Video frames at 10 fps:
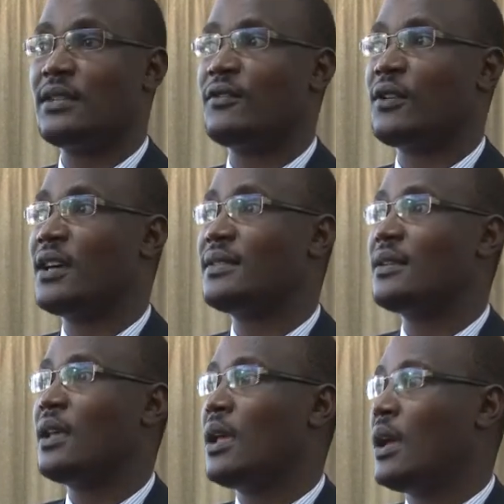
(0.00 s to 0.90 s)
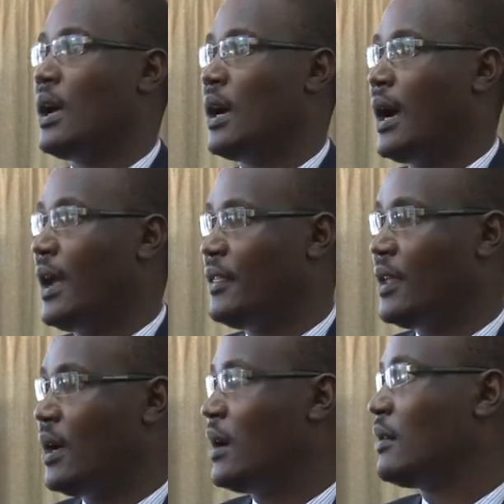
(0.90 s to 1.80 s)
for us
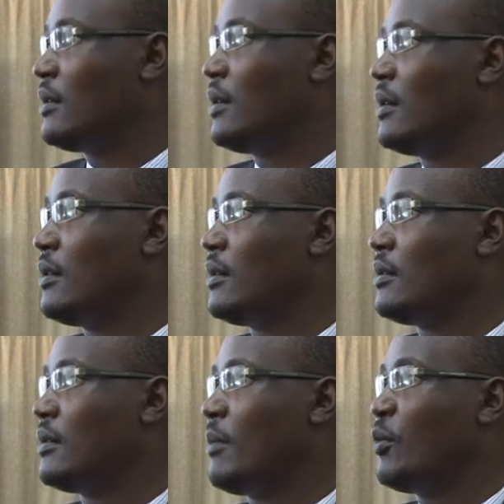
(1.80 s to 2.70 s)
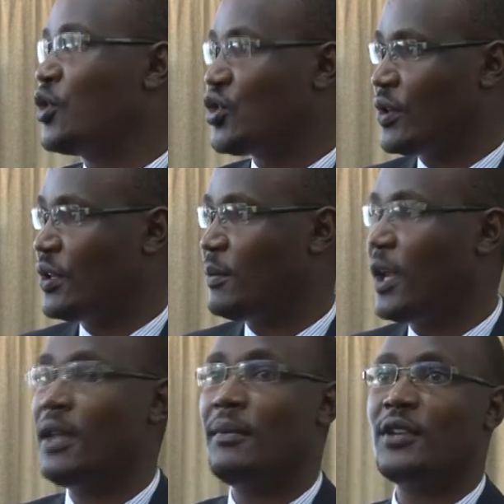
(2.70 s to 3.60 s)
either a motion in
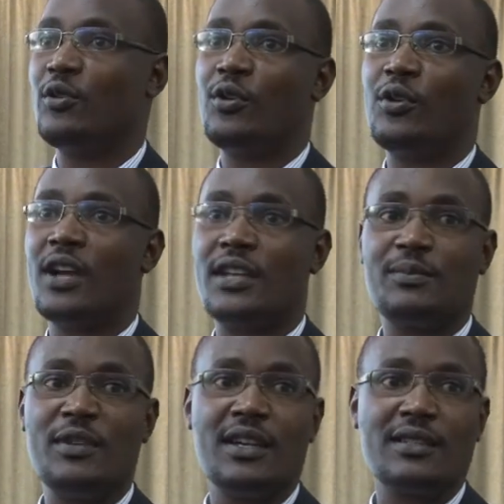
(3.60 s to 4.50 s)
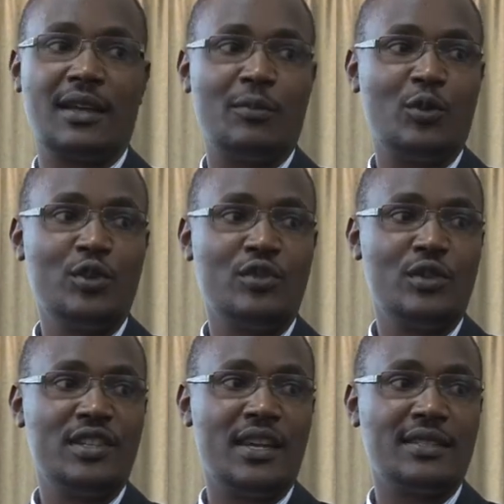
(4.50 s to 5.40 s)
parliament or a speaker's kamkunji,
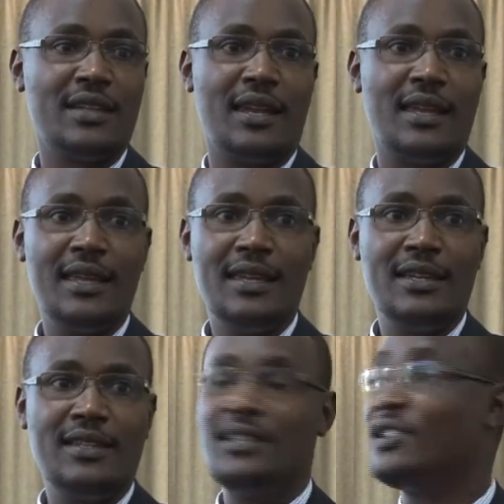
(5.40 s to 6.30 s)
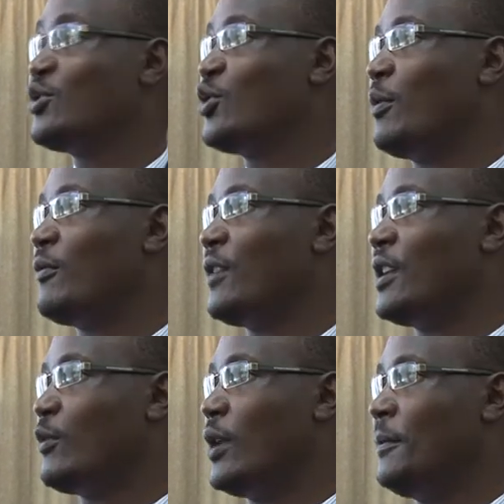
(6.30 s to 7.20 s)
which he has done. He did his job
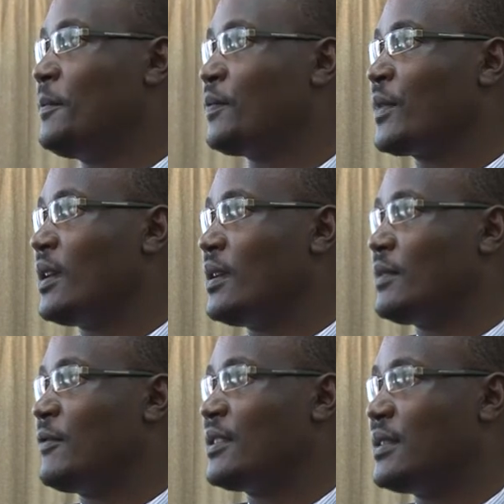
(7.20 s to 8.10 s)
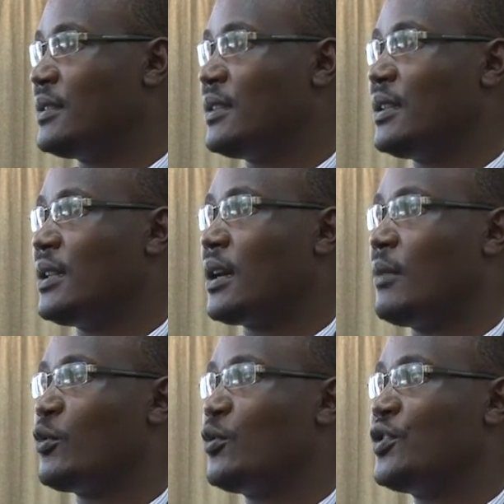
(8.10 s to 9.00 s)
very well. He facilitated a
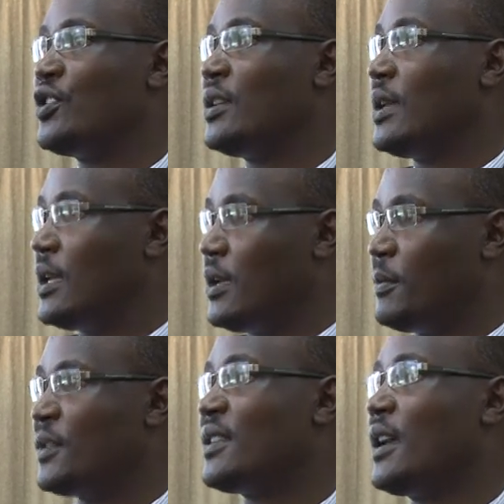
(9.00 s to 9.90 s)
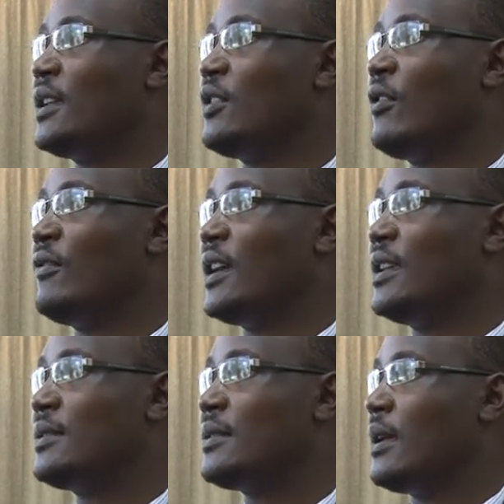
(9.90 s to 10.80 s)
kamkunji, he presided over
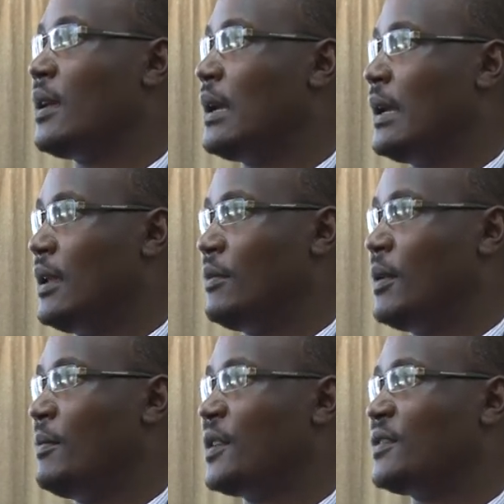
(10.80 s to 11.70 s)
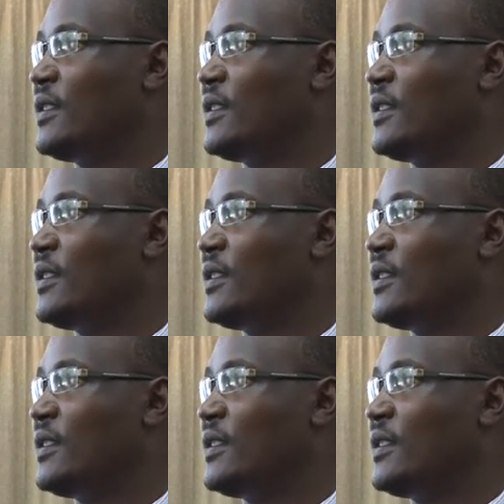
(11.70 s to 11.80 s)
it, and members